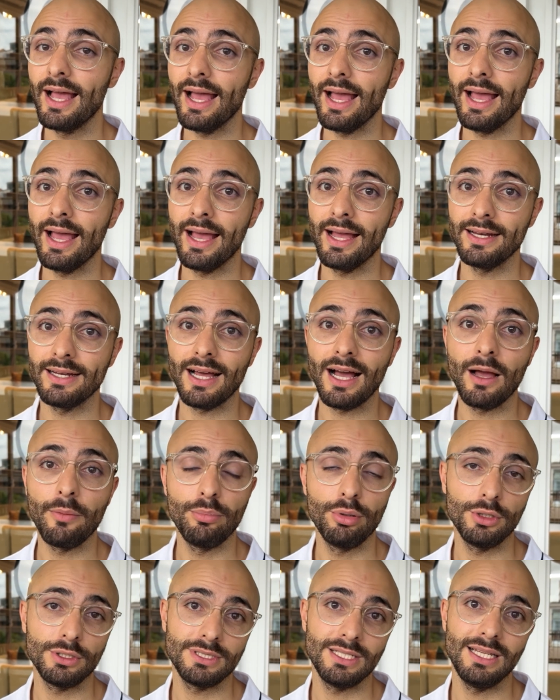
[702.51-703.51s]
And I
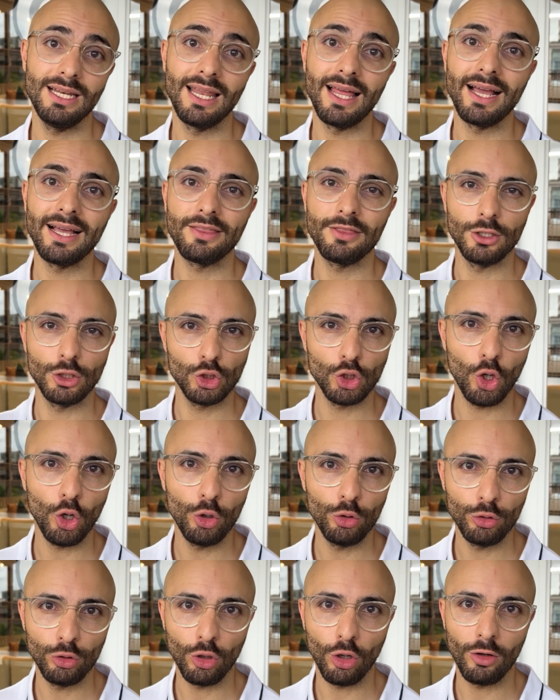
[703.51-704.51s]
personally like the
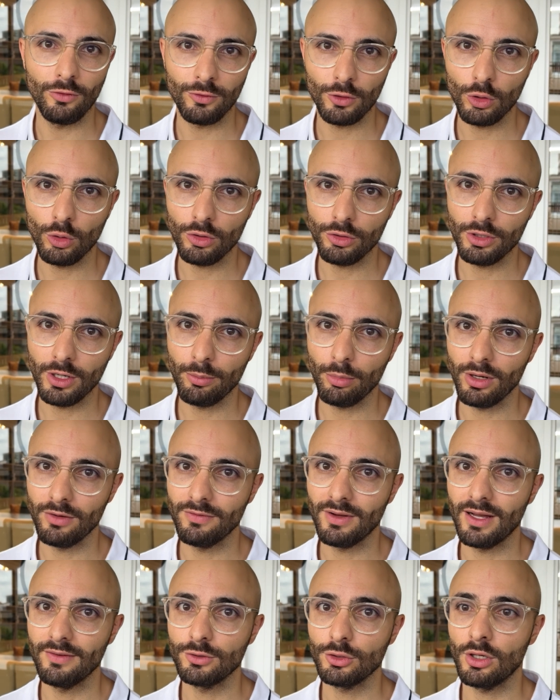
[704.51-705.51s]
tone of Claude
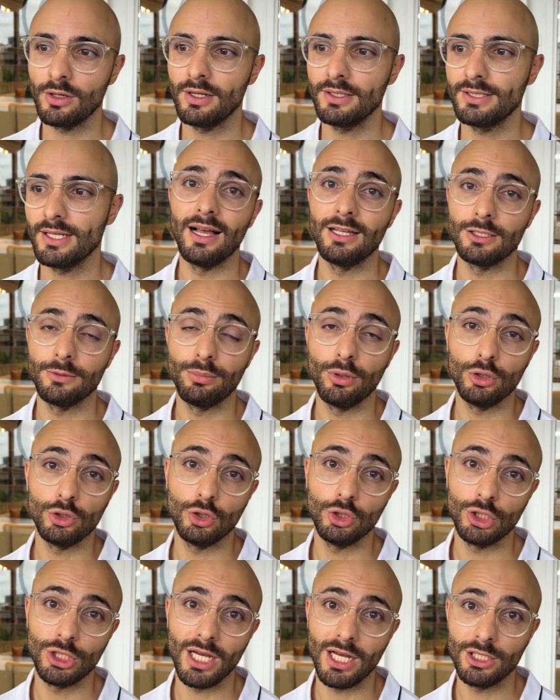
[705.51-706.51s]
3.5 Sonnet as opposed
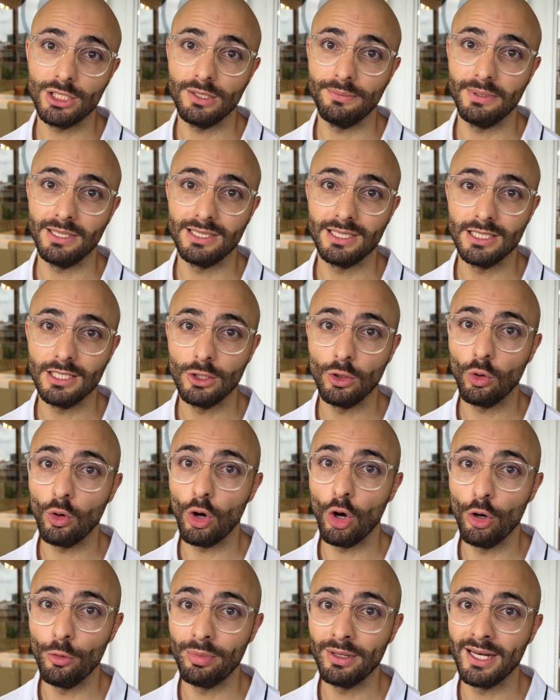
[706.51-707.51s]
to ChatGPT or
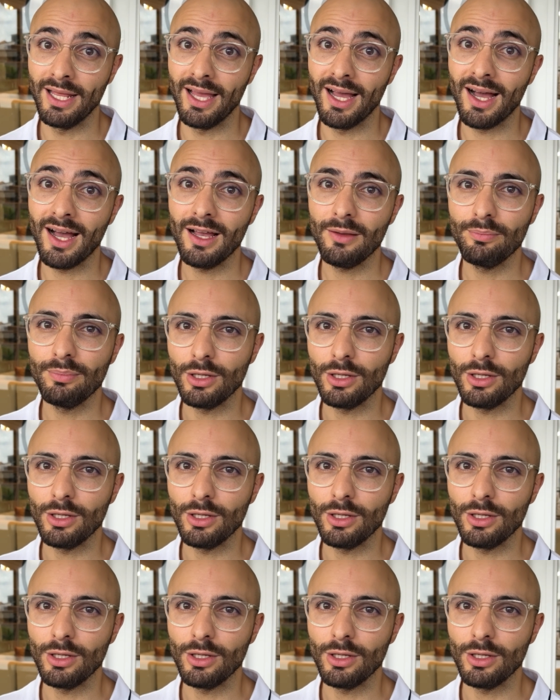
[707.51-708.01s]
OpenAI,